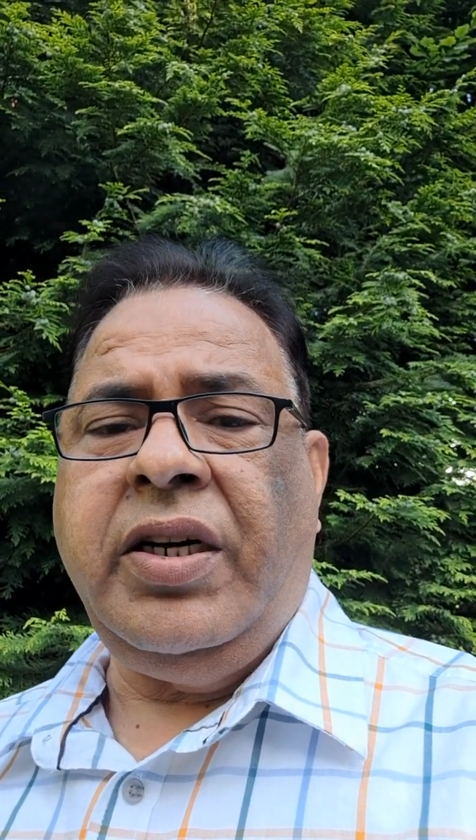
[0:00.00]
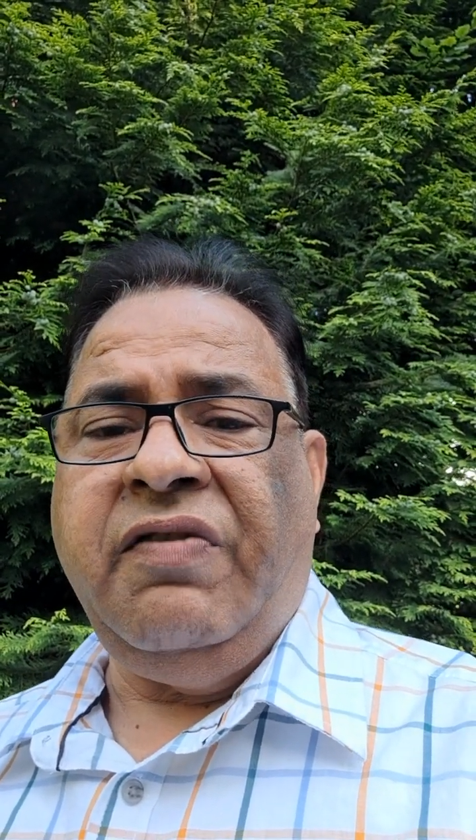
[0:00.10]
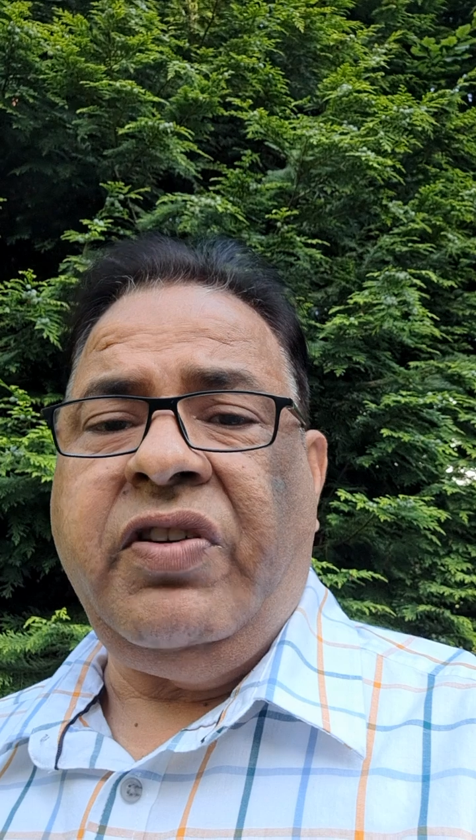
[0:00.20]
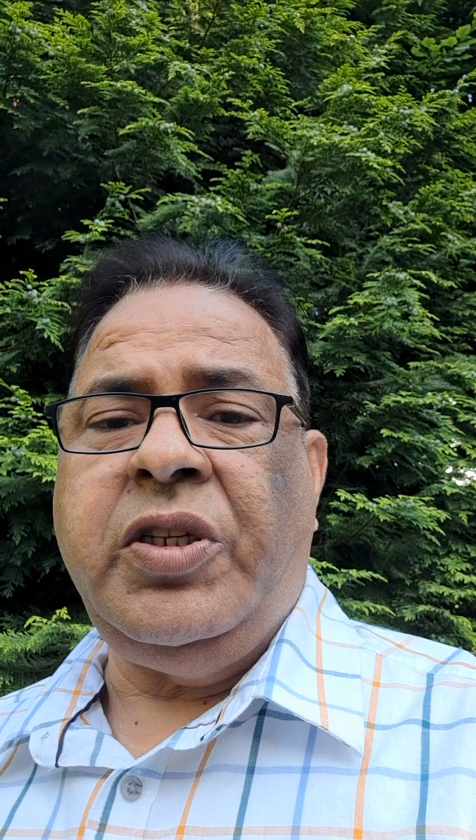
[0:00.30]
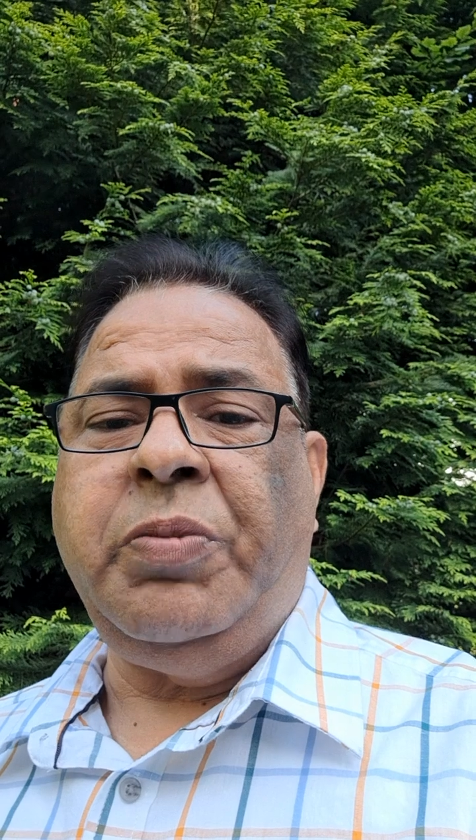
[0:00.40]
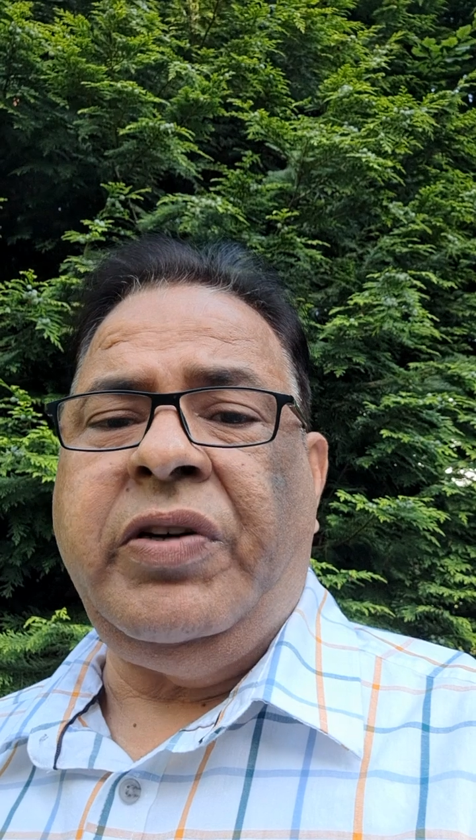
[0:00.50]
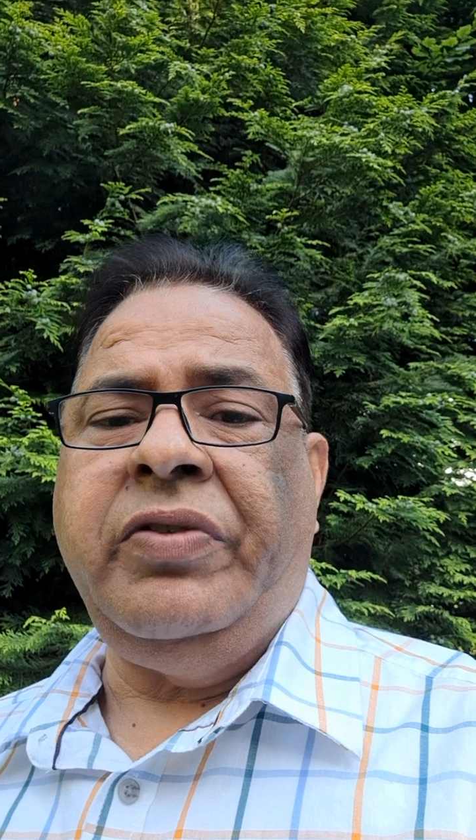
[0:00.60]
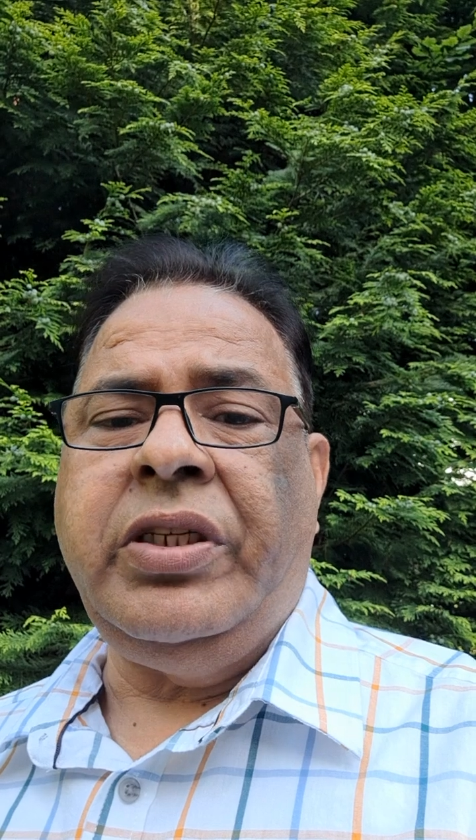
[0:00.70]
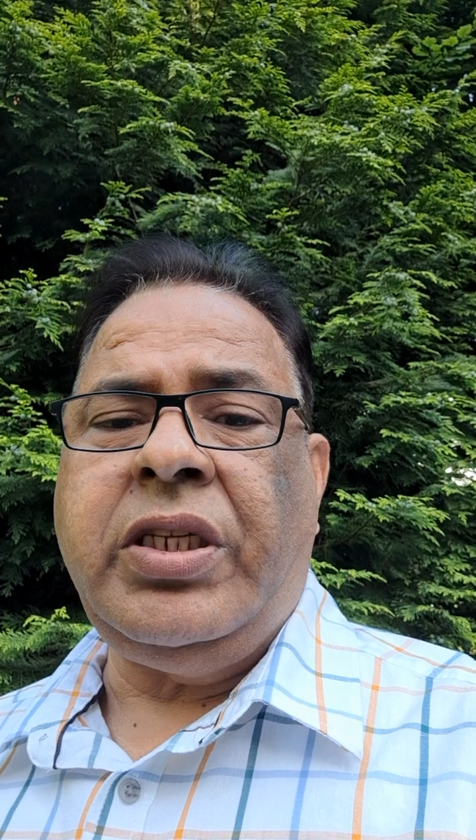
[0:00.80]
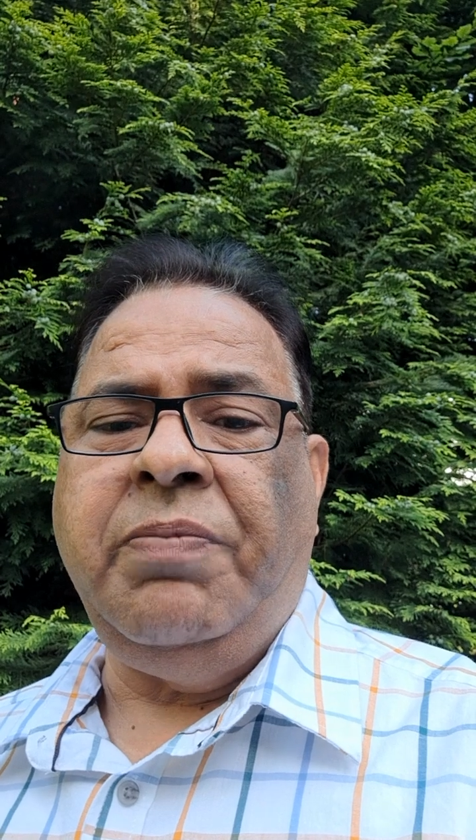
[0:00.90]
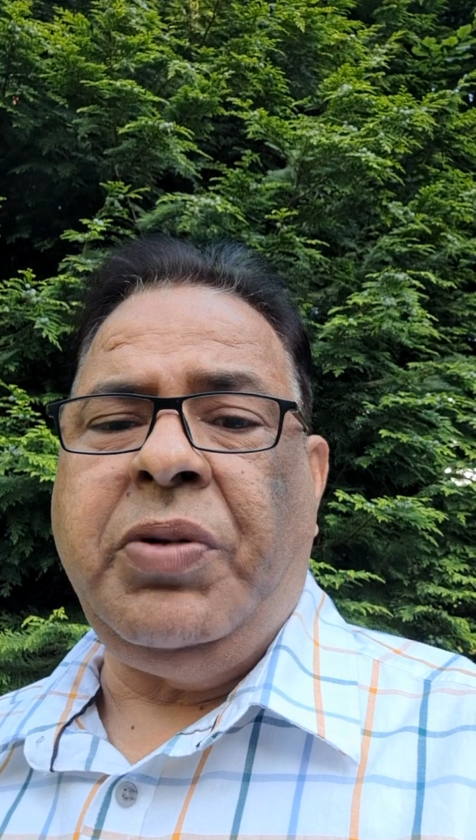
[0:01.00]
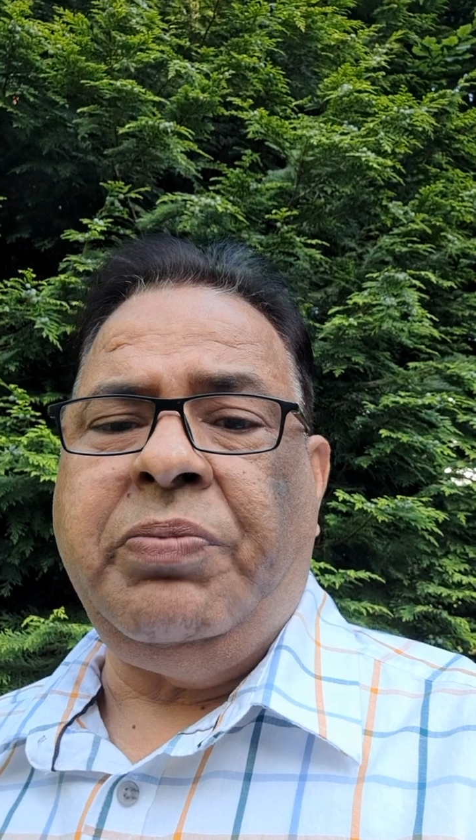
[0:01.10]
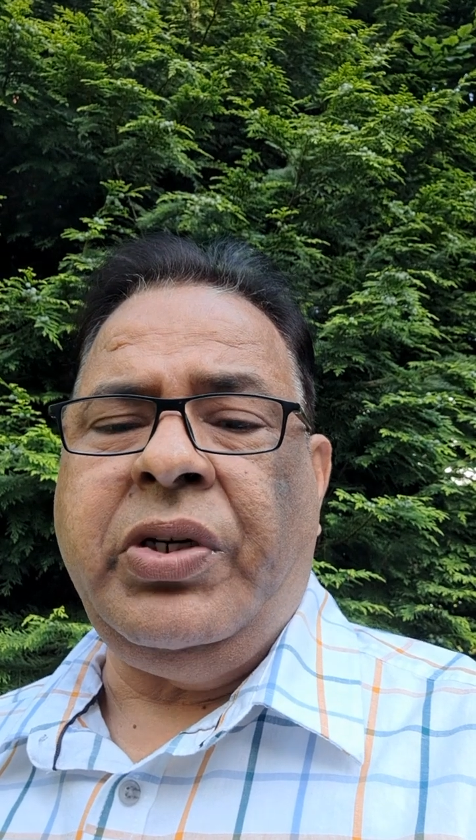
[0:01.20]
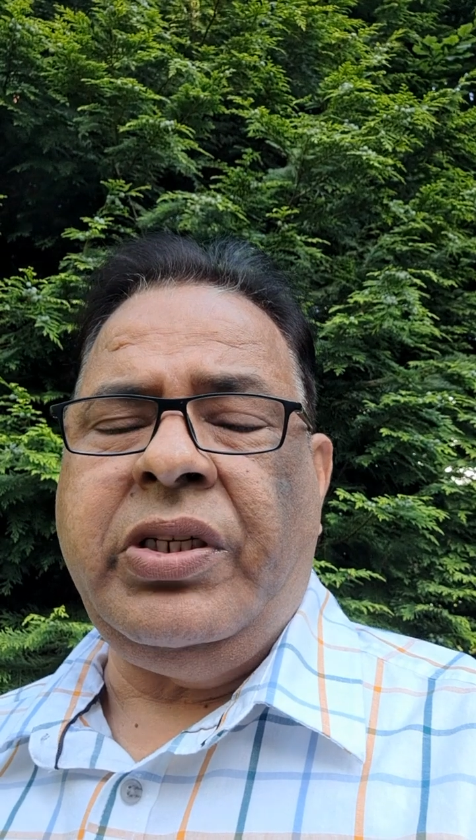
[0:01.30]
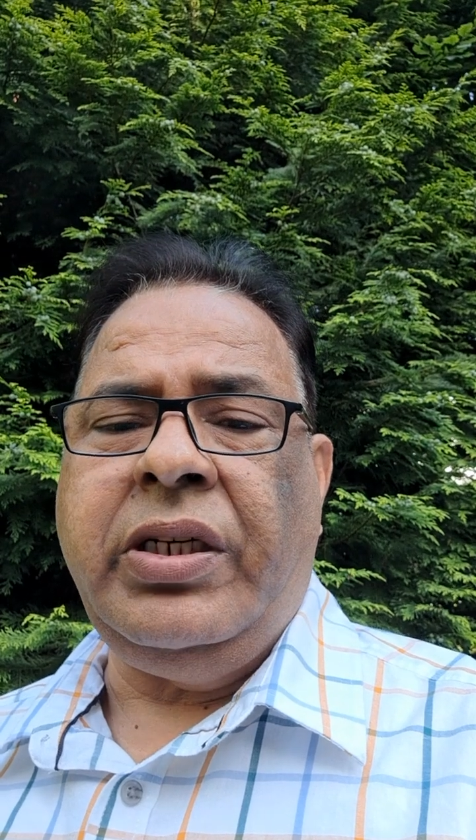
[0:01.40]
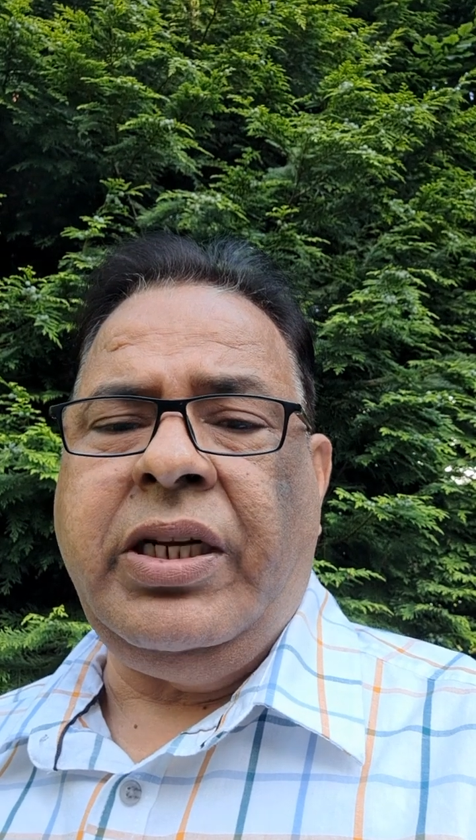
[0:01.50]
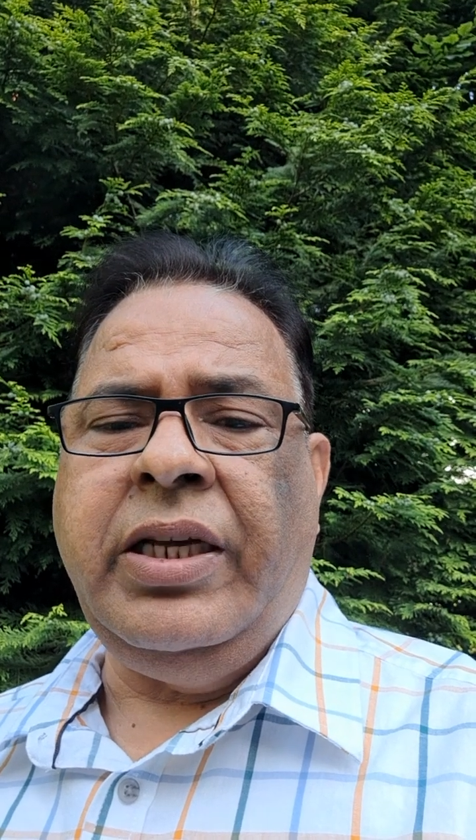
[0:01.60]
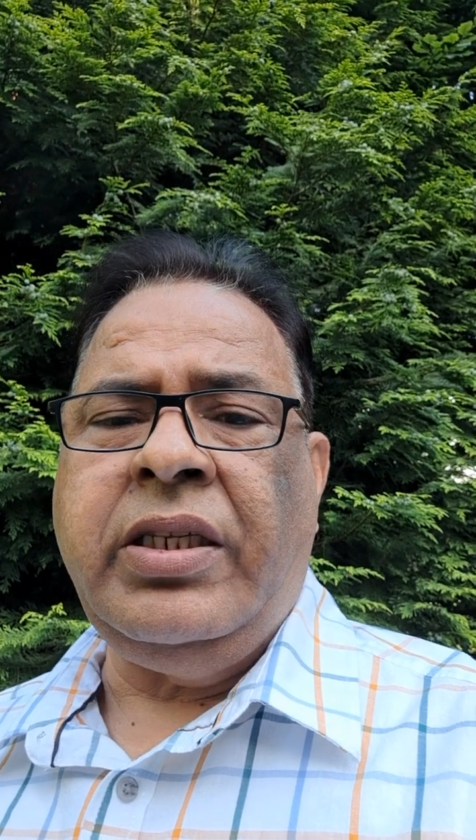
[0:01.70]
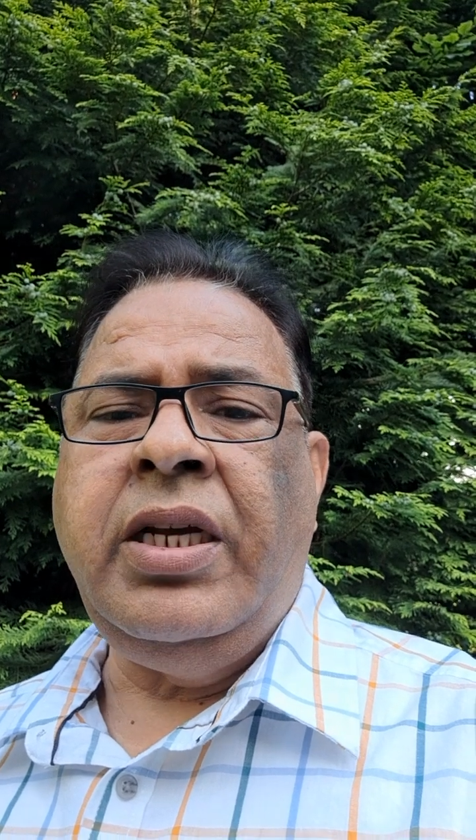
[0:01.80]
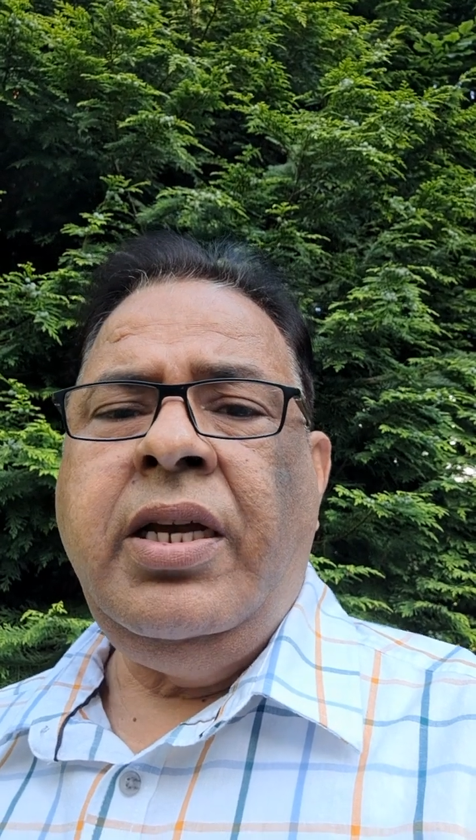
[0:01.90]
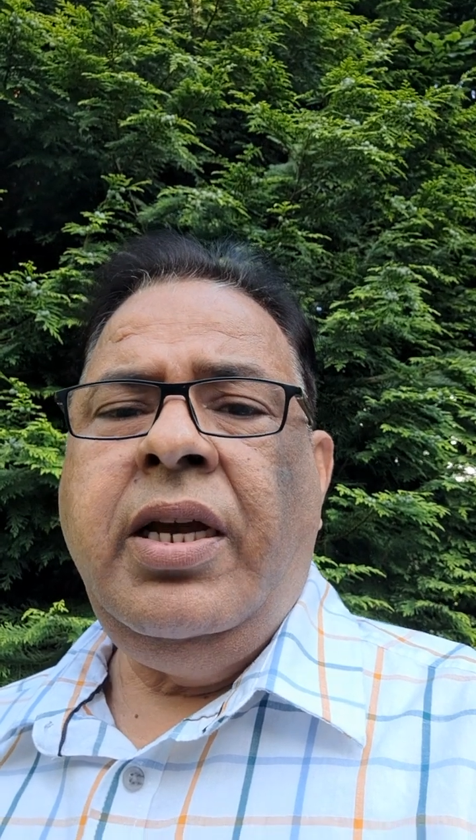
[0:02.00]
a difference between simple present tense